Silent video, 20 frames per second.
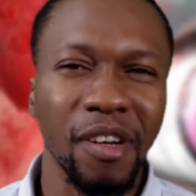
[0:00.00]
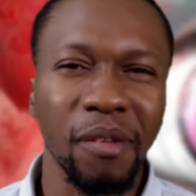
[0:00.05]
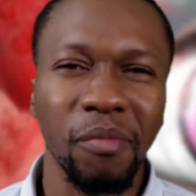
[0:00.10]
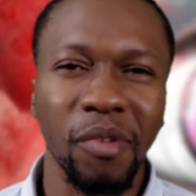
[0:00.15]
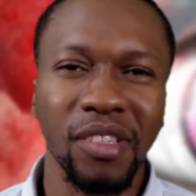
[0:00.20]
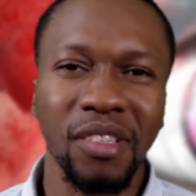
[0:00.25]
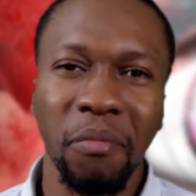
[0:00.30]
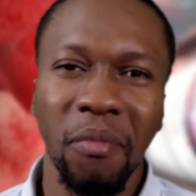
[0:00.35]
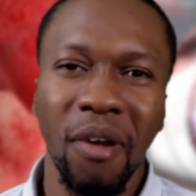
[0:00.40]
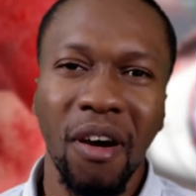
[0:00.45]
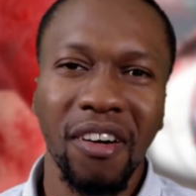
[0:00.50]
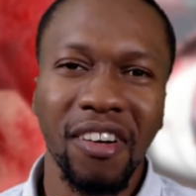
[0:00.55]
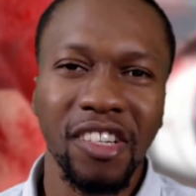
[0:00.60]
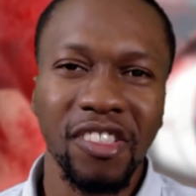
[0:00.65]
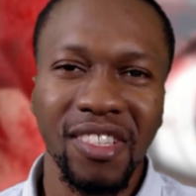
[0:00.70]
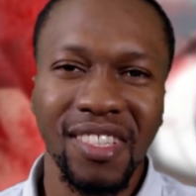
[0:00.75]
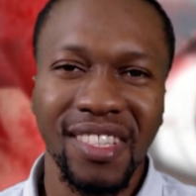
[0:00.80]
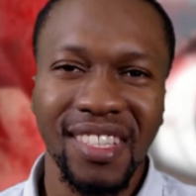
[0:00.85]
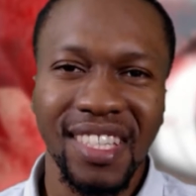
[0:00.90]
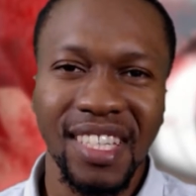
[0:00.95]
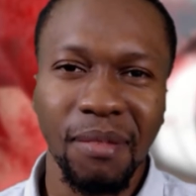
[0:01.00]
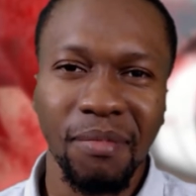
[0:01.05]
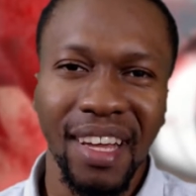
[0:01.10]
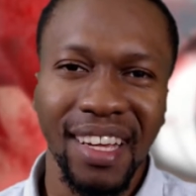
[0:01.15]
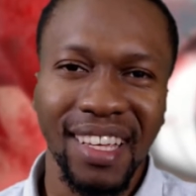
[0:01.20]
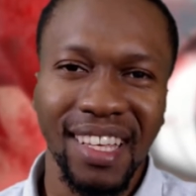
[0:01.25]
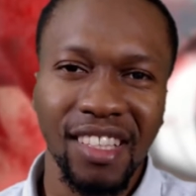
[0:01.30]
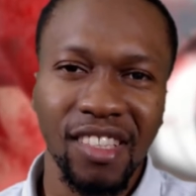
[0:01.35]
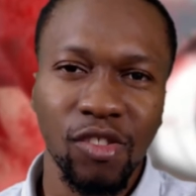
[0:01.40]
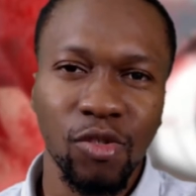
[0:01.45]
but the manga just seemed
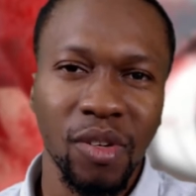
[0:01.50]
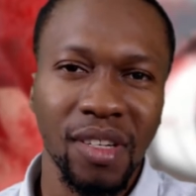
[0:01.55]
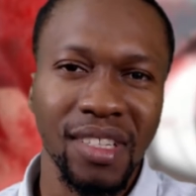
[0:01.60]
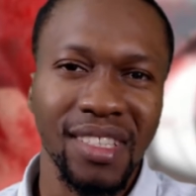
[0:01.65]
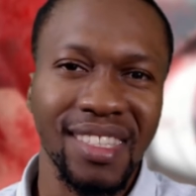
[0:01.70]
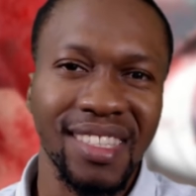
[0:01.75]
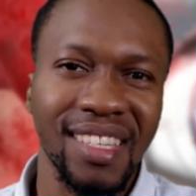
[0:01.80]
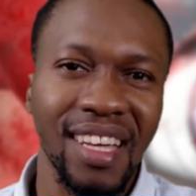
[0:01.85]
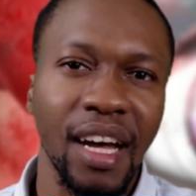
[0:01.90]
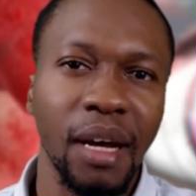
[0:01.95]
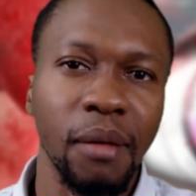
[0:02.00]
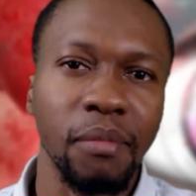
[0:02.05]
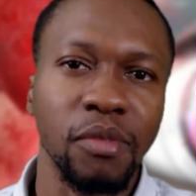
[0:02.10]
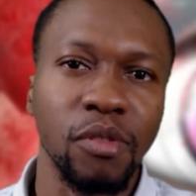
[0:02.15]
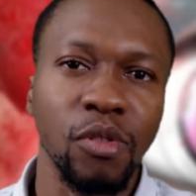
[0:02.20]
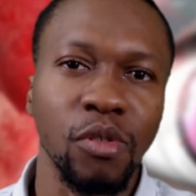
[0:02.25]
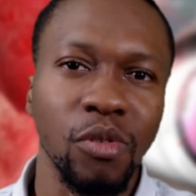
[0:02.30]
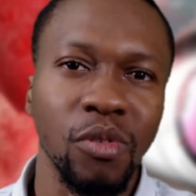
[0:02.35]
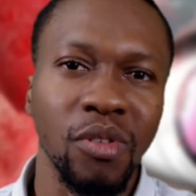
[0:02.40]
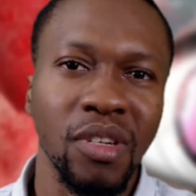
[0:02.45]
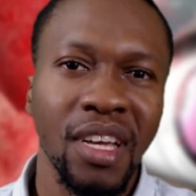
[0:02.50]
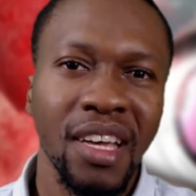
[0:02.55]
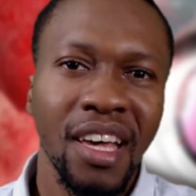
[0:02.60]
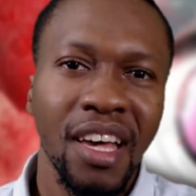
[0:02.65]
like it took its time to, you